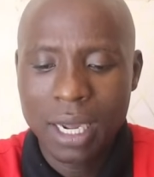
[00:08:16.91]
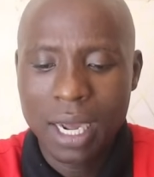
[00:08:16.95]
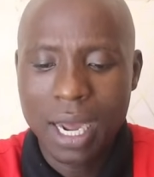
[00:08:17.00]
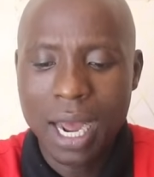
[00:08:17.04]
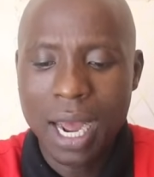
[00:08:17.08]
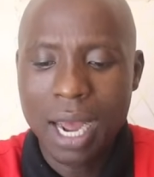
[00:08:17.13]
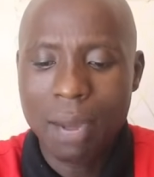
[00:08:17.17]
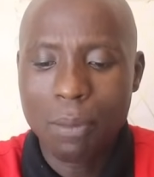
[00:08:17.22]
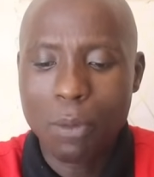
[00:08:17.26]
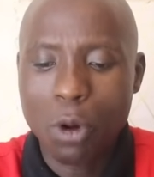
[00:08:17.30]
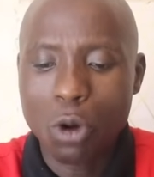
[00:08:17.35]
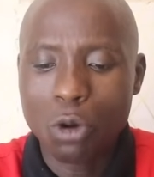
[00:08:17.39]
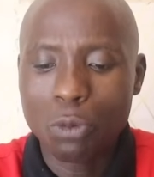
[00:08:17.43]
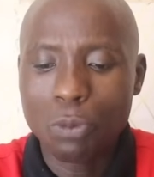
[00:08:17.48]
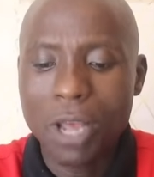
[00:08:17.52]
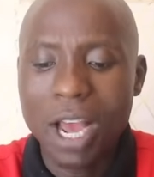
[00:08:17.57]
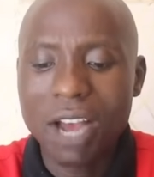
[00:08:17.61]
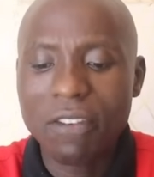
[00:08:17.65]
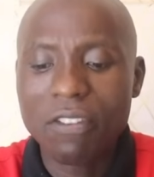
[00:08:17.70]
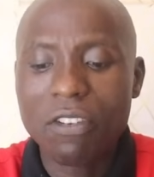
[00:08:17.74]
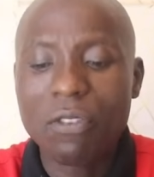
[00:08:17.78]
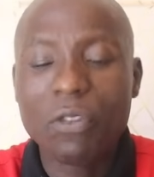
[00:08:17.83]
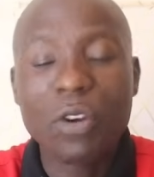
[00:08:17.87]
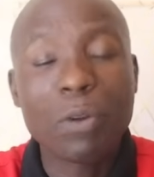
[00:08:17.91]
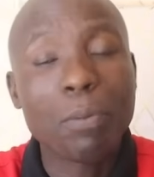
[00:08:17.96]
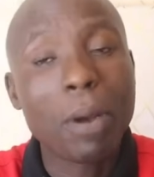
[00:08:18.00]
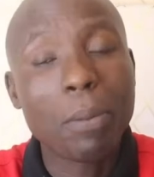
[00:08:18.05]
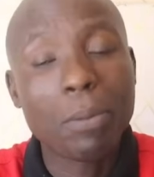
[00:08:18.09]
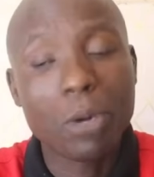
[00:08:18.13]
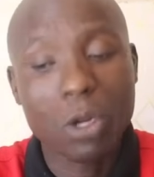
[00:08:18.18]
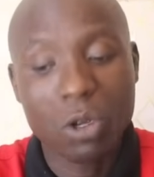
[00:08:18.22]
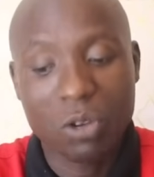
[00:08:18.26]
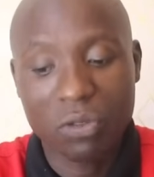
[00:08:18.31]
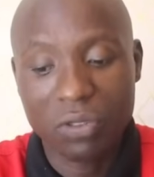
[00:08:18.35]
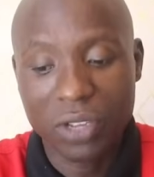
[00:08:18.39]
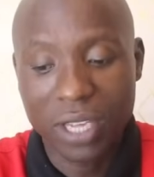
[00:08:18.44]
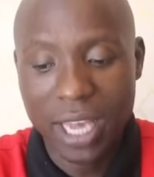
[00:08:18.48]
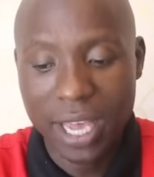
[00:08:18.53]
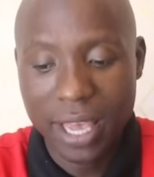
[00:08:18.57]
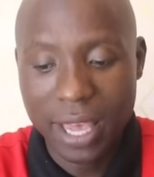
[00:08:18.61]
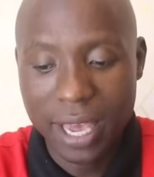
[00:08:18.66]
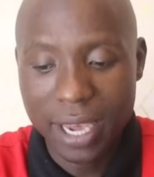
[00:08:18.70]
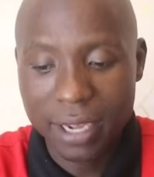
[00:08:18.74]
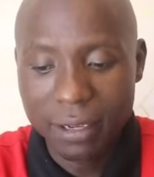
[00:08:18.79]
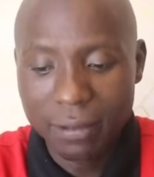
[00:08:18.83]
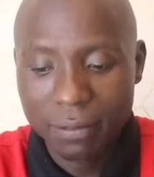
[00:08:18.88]
on behalf of the Republic of
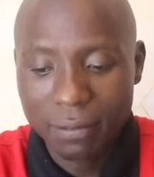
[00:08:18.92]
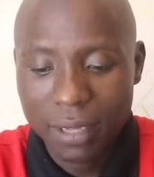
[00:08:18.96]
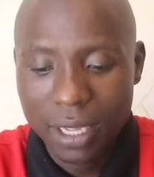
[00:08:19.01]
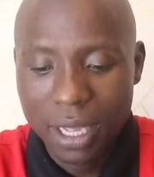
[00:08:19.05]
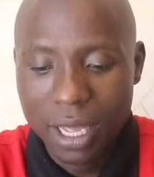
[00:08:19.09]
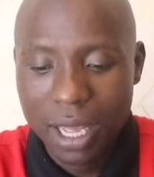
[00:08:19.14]
Kenya,